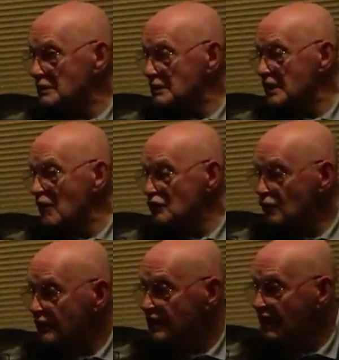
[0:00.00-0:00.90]
and I was
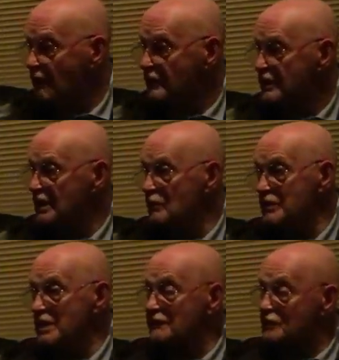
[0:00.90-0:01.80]
over there, and we
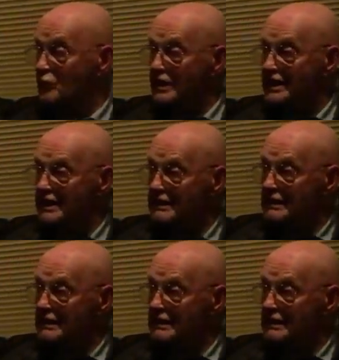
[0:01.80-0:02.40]
there for the week.